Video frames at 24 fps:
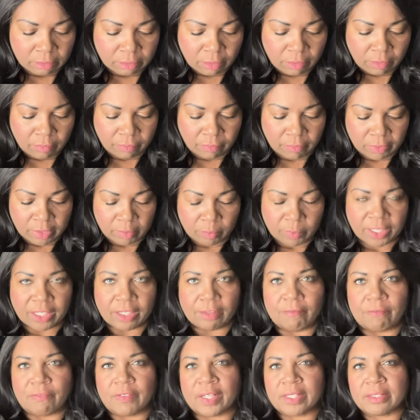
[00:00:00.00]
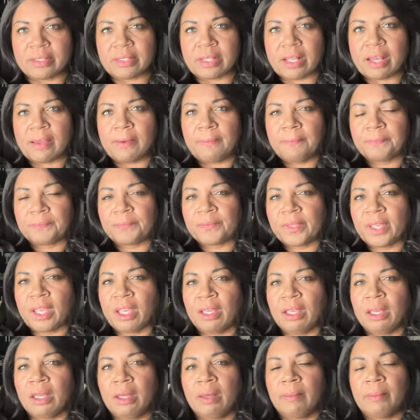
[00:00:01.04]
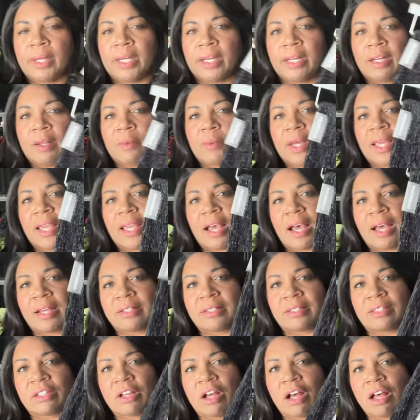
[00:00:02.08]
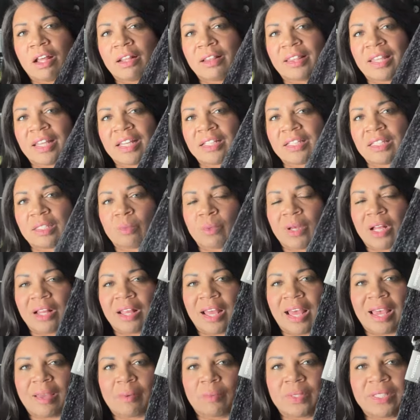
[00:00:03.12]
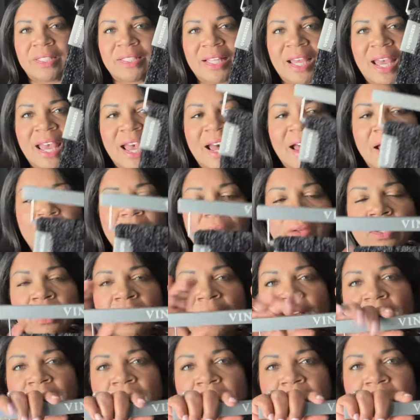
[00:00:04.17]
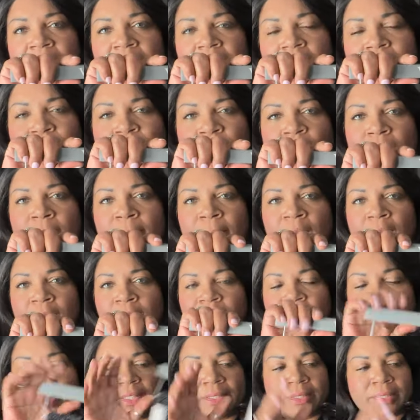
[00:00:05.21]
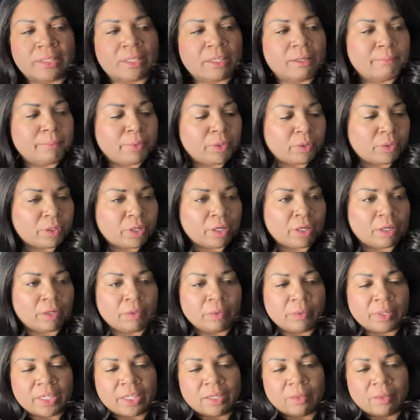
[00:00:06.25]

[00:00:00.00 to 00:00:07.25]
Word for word: Hopefully we can fix that. But anyway, I saw this while I was out. It's from Vince Camuto.